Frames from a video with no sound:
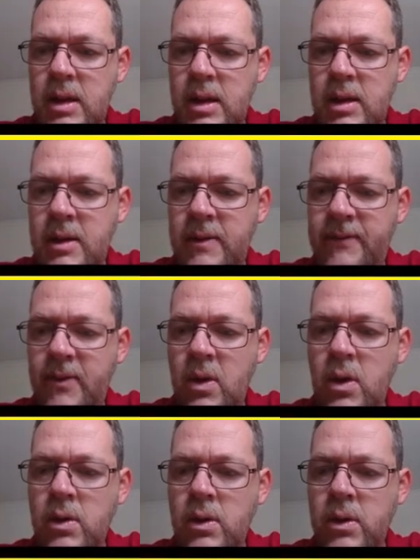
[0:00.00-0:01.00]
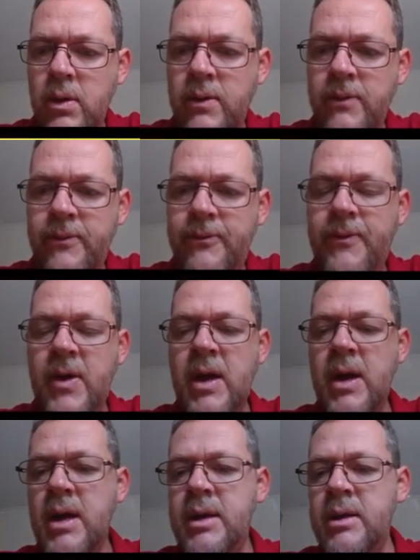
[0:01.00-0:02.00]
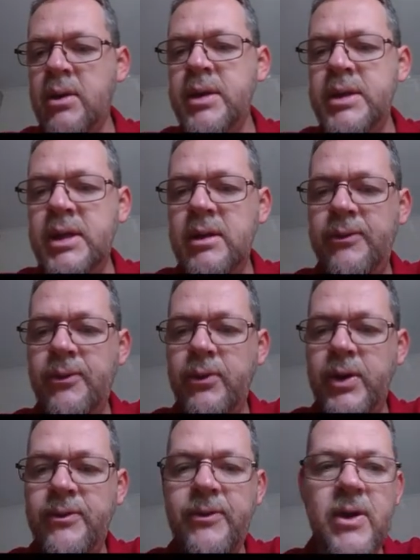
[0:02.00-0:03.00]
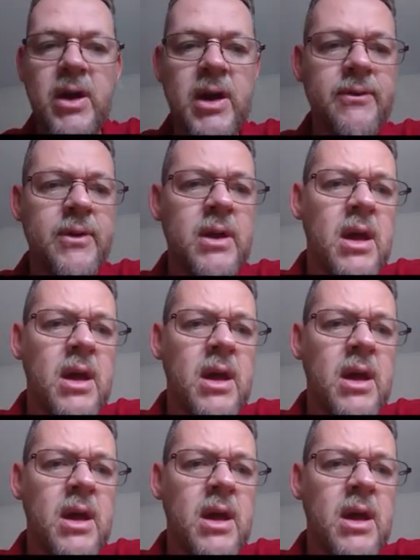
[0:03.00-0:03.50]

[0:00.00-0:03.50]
Half of 90 is 45.